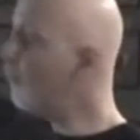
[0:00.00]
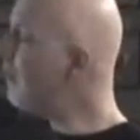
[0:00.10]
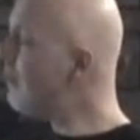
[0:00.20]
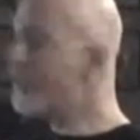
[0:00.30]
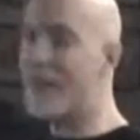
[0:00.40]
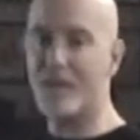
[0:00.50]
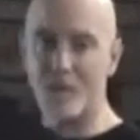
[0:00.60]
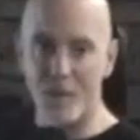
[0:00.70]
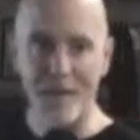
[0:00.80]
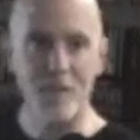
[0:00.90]
We did an
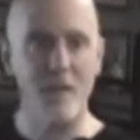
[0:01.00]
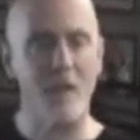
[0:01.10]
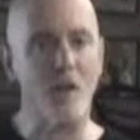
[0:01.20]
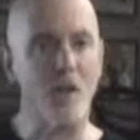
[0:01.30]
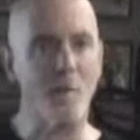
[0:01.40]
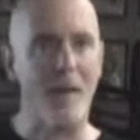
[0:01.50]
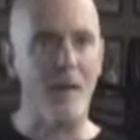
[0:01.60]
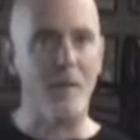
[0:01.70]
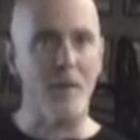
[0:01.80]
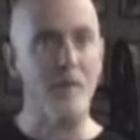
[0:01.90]
excavation at Care
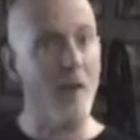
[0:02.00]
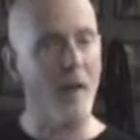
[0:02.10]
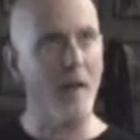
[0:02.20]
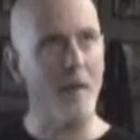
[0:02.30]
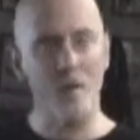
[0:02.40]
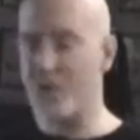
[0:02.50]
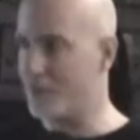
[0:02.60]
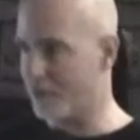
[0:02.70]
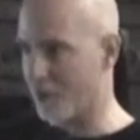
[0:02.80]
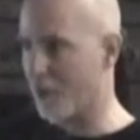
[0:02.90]
Mount 3
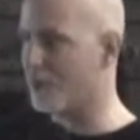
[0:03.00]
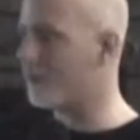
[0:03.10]
years ago.